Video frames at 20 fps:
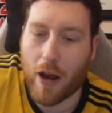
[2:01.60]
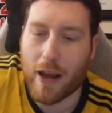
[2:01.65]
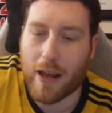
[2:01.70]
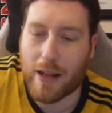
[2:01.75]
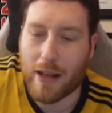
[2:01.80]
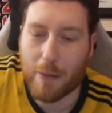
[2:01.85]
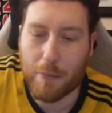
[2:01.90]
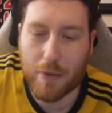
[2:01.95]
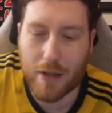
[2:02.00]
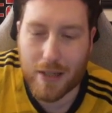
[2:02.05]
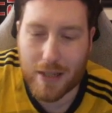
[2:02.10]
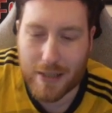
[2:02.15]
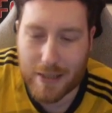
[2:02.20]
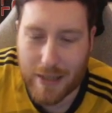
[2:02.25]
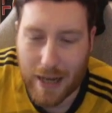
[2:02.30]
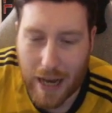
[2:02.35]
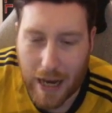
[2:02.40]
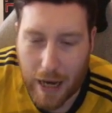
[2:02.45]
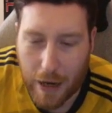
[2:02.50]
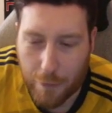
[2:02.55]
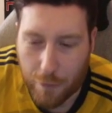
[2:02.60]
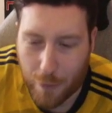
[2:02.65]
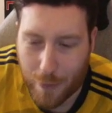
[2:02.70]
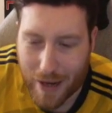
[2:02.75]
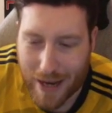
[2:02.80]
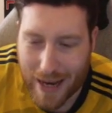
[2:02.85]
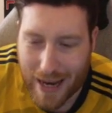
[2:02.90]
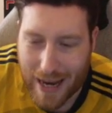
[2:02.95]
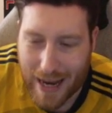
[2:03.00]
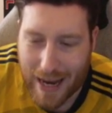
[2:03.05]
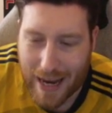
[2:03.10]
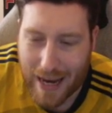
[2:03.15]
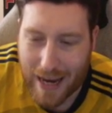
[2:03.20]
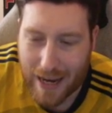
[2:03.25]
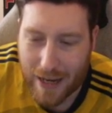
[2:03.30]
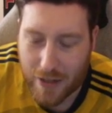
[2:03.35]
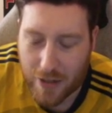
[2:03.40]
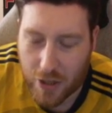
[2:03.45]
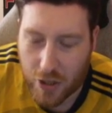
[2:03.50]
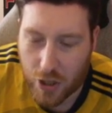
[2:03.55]
I'm going to start from
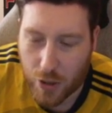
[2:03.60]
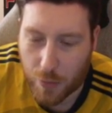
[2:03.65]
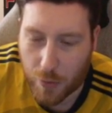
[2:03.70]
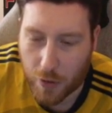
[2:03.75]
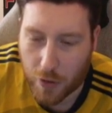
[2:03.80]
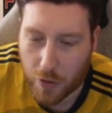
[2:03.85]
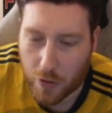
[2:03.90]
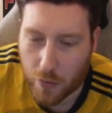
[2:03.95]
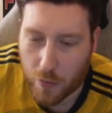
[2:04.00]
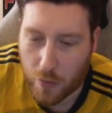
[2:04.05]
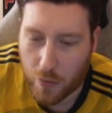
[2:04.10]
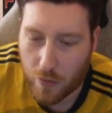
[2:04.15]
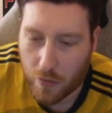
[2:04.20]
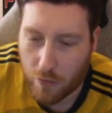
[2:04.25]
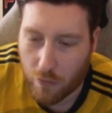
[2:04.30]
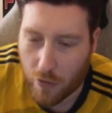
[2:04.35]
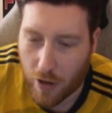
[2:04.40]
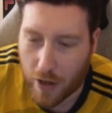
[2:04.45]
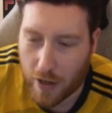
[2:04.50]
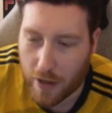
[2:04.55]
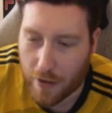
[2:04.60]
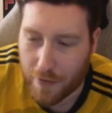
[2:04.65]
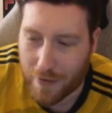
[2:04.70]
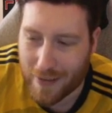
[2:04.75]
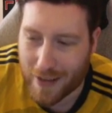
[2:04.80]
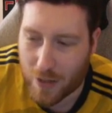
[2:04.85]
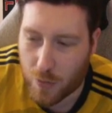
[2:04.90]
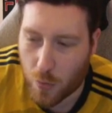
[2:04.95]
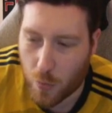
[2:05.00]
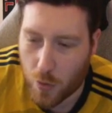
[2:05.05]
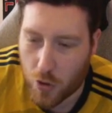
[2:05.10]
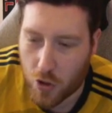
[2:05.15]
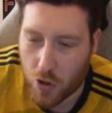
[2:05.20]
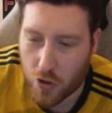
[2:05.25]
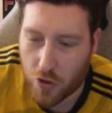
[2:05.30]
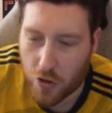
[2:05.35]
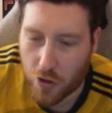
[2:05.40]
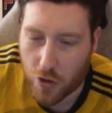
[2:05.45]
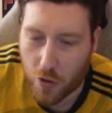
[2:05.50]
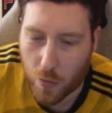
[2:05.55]
A to W. Right, I think that's what we
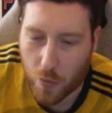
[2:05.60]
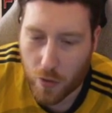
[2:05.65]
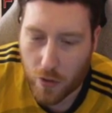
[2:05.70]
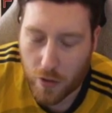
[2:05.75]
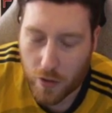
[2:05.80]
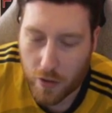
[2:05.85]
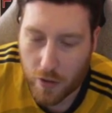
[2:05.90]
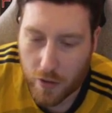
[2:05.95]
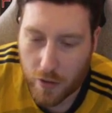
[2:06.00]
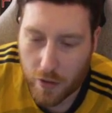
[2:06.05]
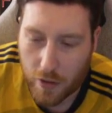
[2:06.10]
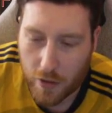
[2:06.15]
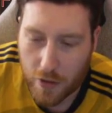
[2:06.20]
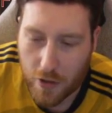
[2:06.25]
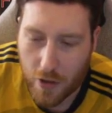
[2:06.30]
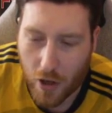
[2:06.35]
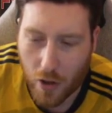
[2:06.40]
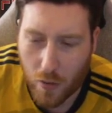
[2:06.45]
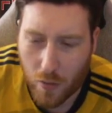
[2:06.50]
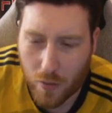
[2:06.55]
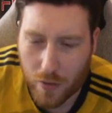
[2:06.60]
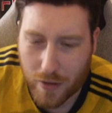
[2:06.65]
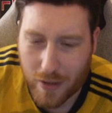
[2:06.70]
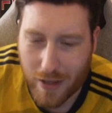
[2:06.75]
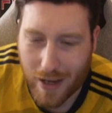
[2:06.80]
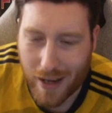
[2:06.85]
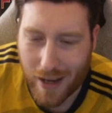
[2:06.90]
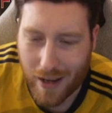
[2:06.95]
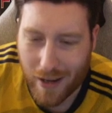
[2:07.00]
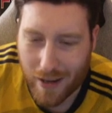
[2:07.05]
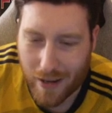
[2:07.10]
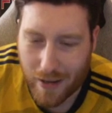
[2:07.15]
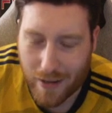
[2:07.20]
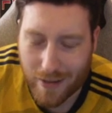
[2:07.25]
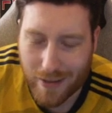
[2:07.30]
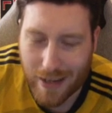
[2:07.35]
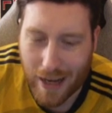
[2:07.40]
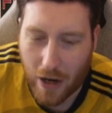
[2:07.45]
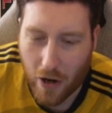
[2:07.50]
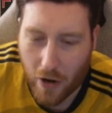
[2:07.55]
should do. No? Yeah?
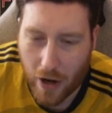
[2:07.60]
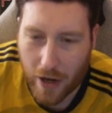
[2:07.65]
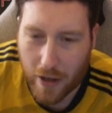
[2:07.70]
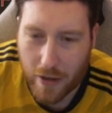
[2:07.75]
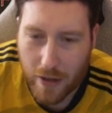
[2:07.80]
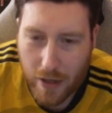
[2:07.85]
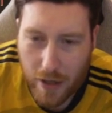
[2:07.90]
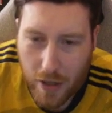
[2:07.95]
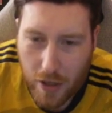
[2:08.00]
Yeah, all right.